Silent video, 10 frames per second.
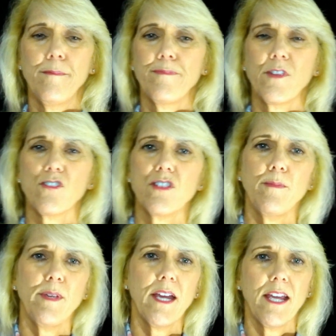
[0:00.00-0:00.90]
your
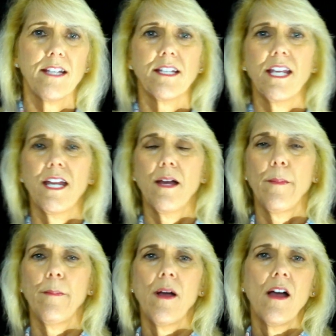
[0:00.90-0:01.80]
CPA
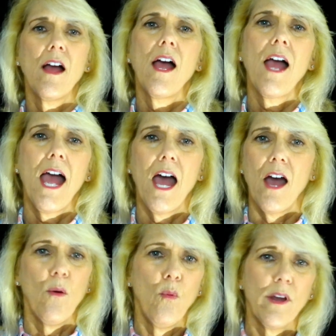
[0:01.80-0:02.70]
exam,
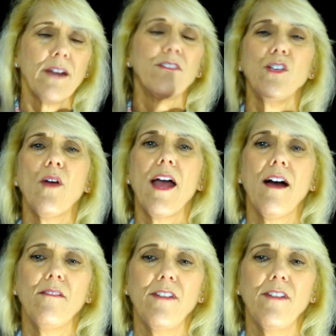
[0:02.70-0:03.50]
whatever you have.